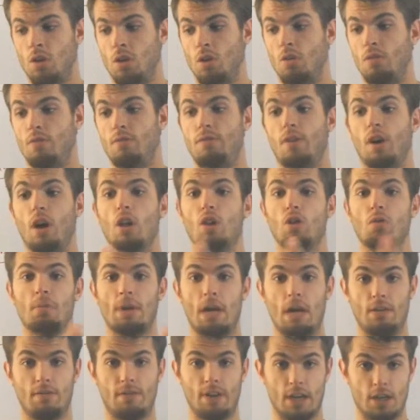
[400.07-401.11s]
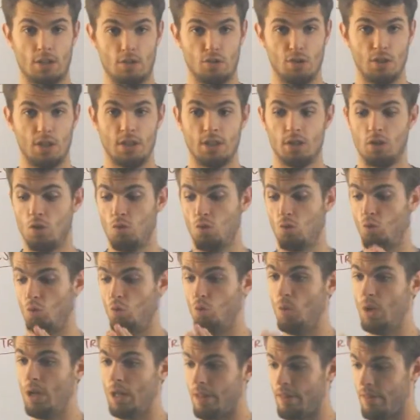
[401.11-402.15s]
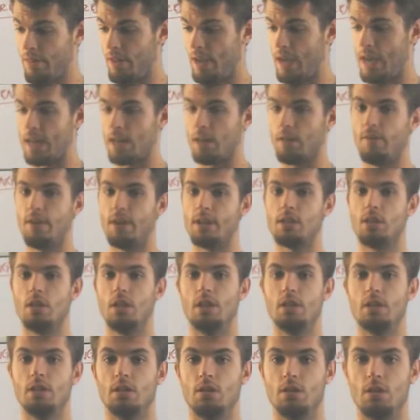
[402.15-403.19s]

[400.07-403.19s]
follow myofascial release with active isolation